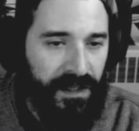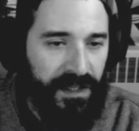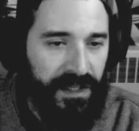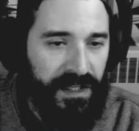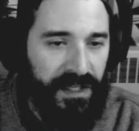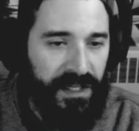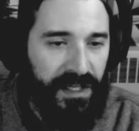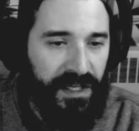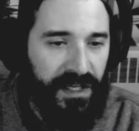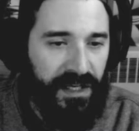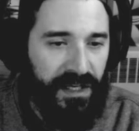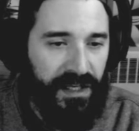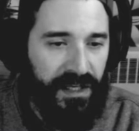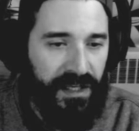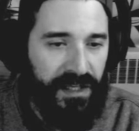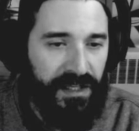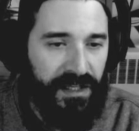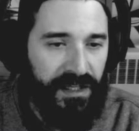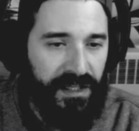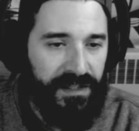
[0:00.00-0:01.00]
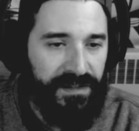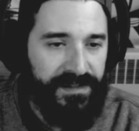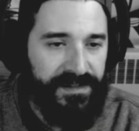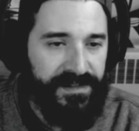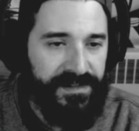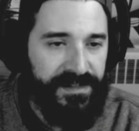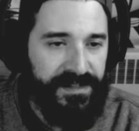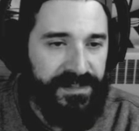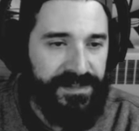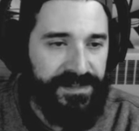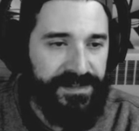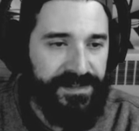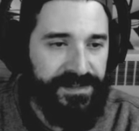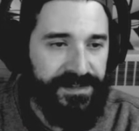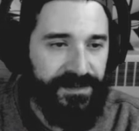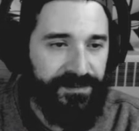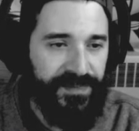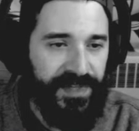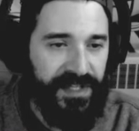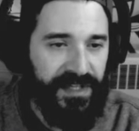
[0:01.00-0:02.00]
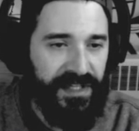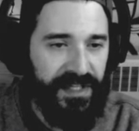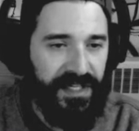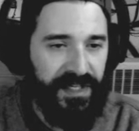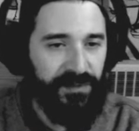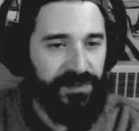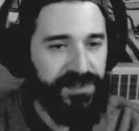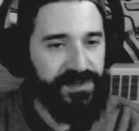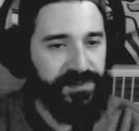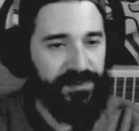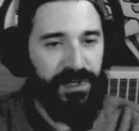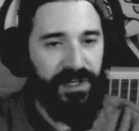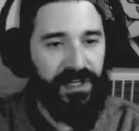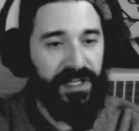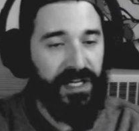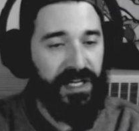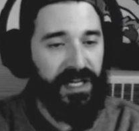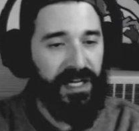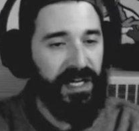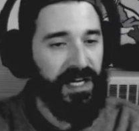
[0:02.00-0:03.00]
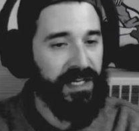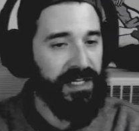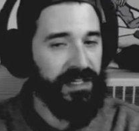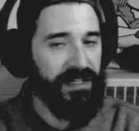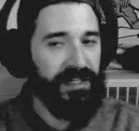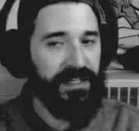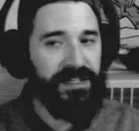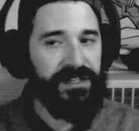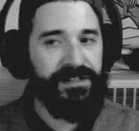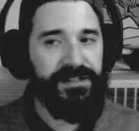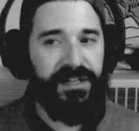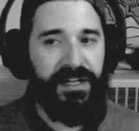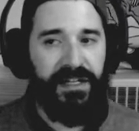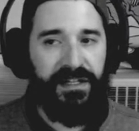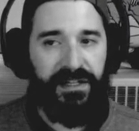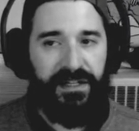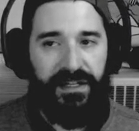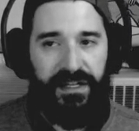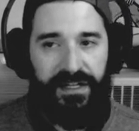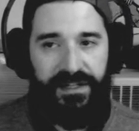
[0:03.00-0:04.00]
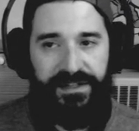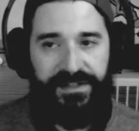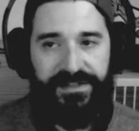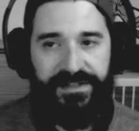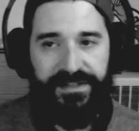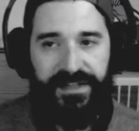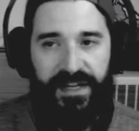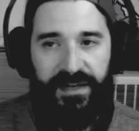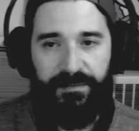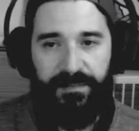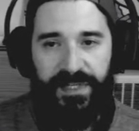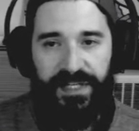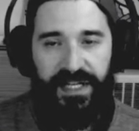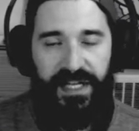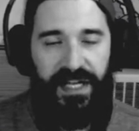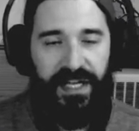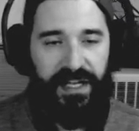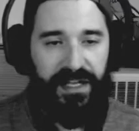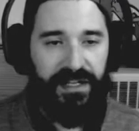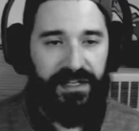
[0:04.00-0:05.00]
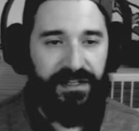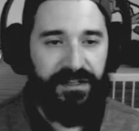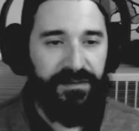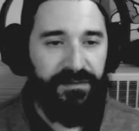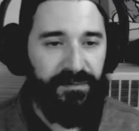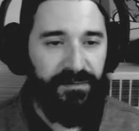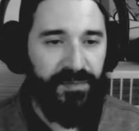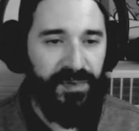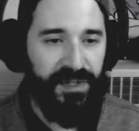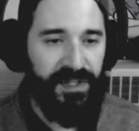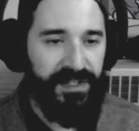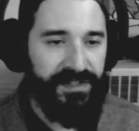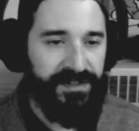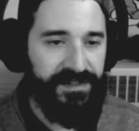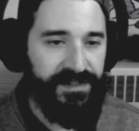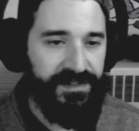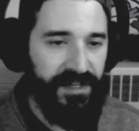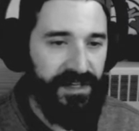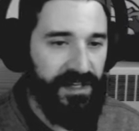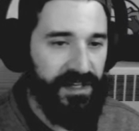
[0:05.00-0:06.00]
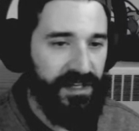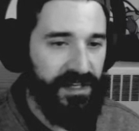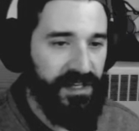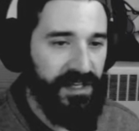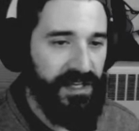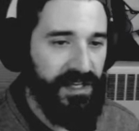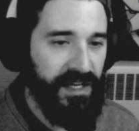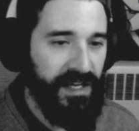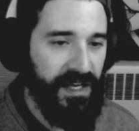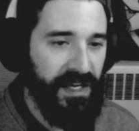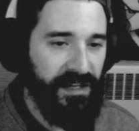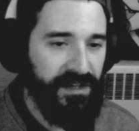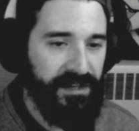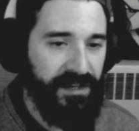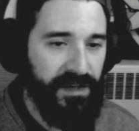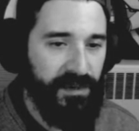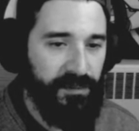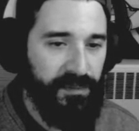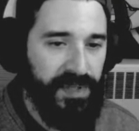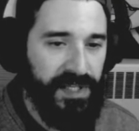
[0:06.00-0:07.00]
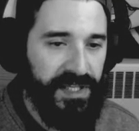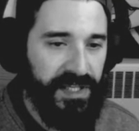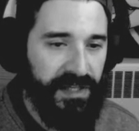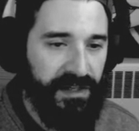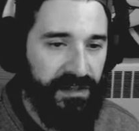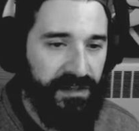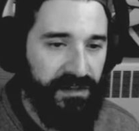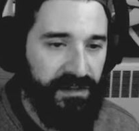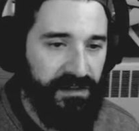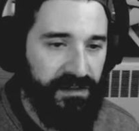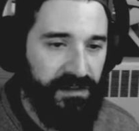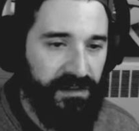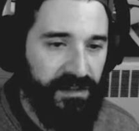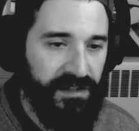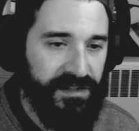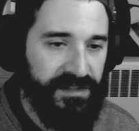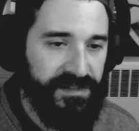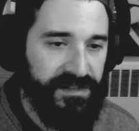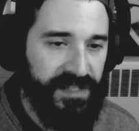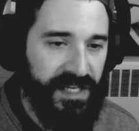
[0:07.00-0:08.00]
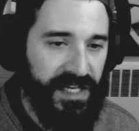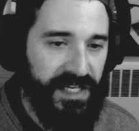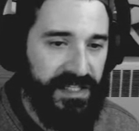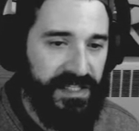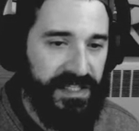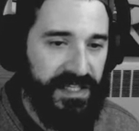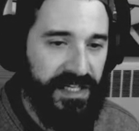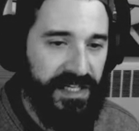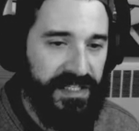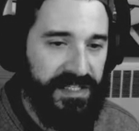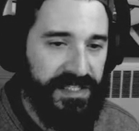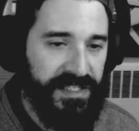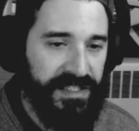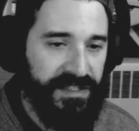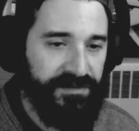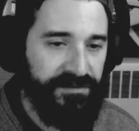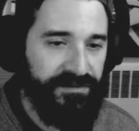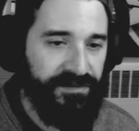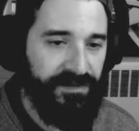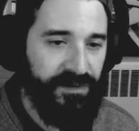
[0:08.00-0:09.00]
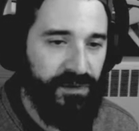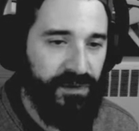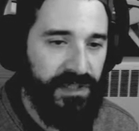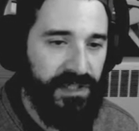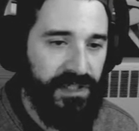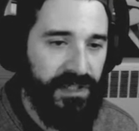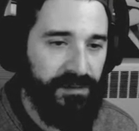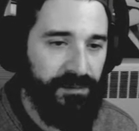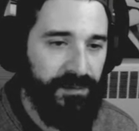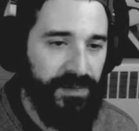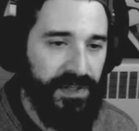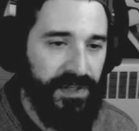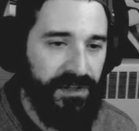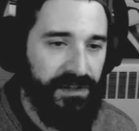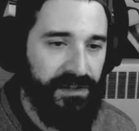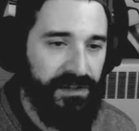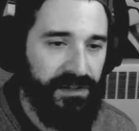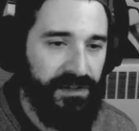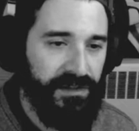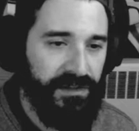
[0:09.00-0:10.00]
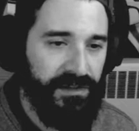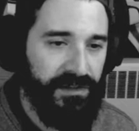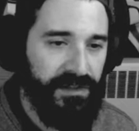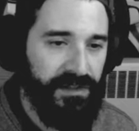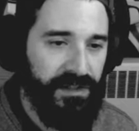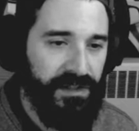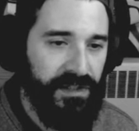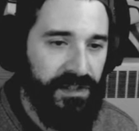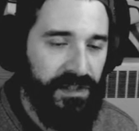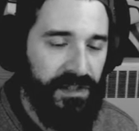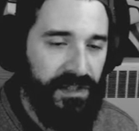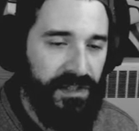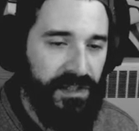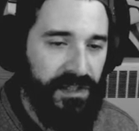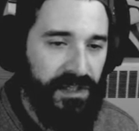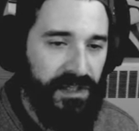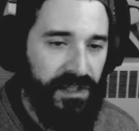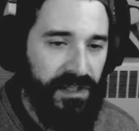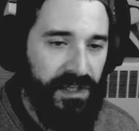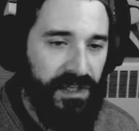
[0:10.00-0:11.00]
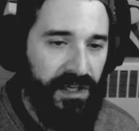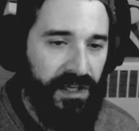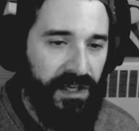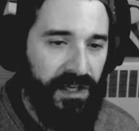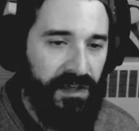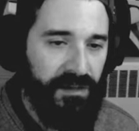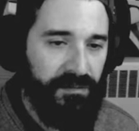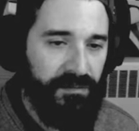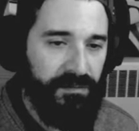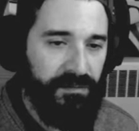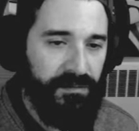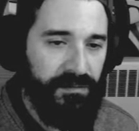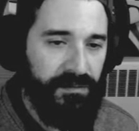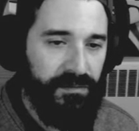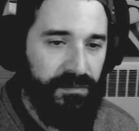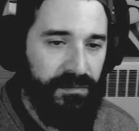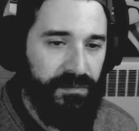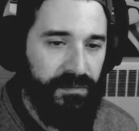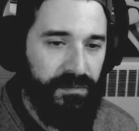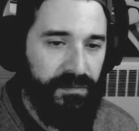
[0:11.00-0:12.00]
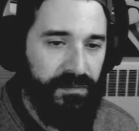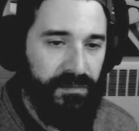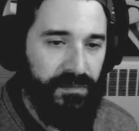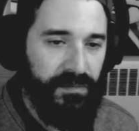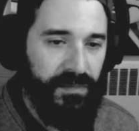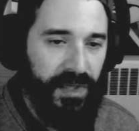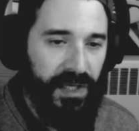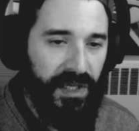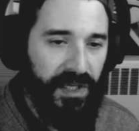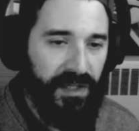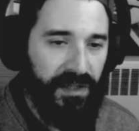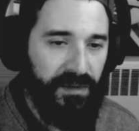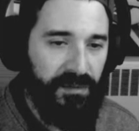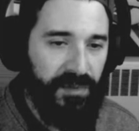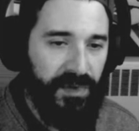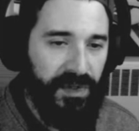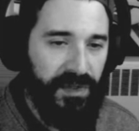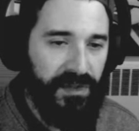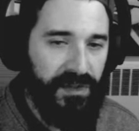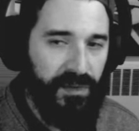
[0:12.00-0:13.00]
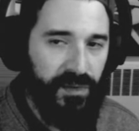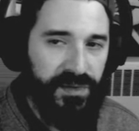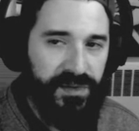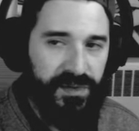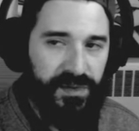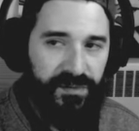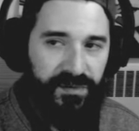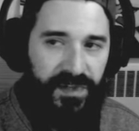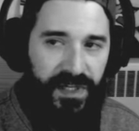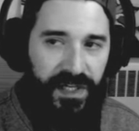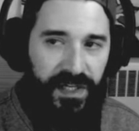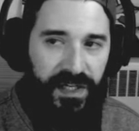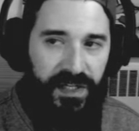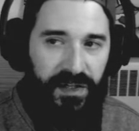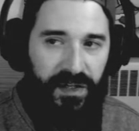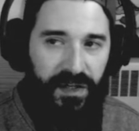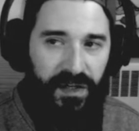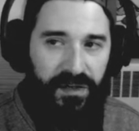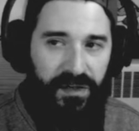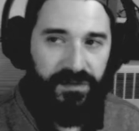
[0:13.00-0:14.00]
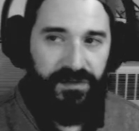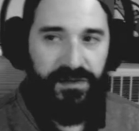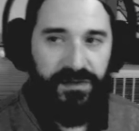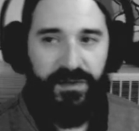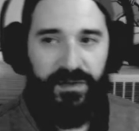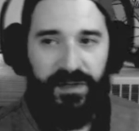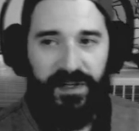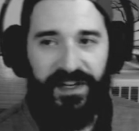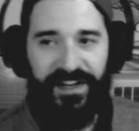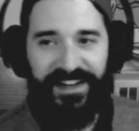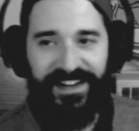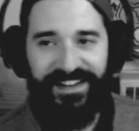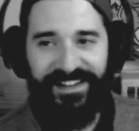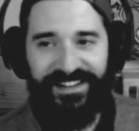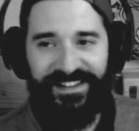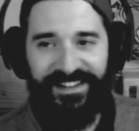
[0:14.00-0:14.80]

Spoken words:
Yeah, and this is something that I was working on at least on like the same day, but it ended up being a design that I did for a mural, and the mural was a very long story.